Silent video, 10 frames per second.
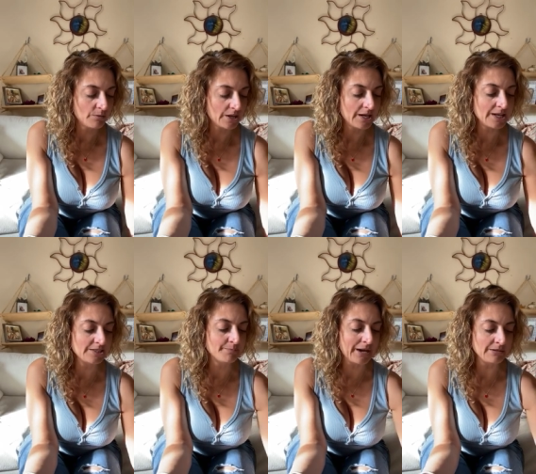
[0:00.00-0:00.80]
Okay,
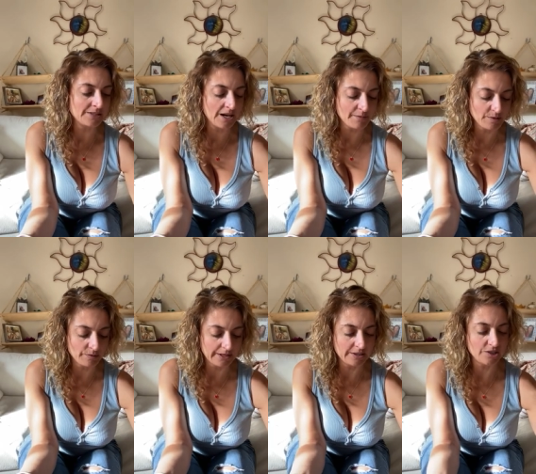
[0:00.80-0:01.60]
it's about time
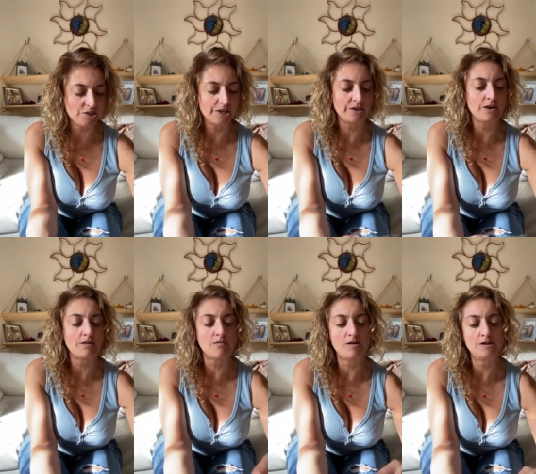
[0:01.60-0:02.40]
you let this shit
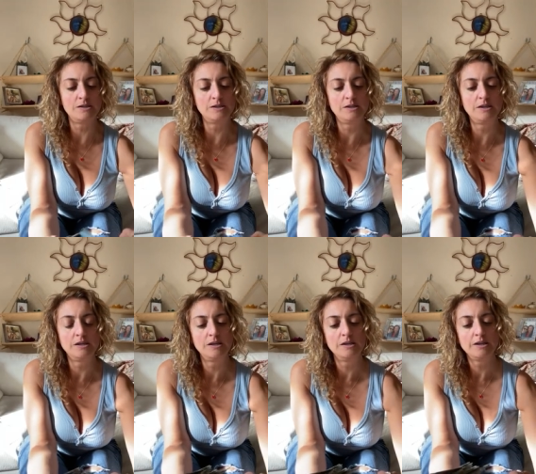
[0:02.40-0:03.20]
go.
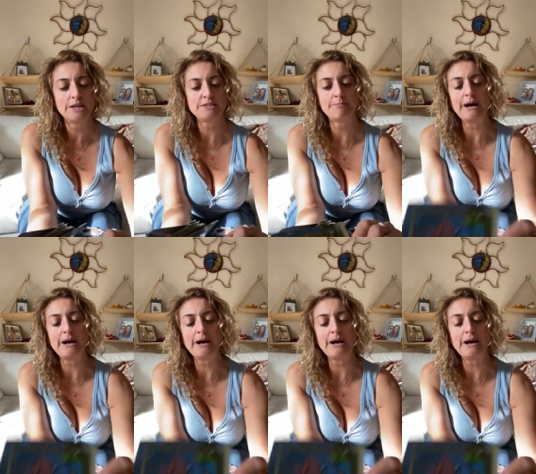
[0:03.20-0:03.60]
It's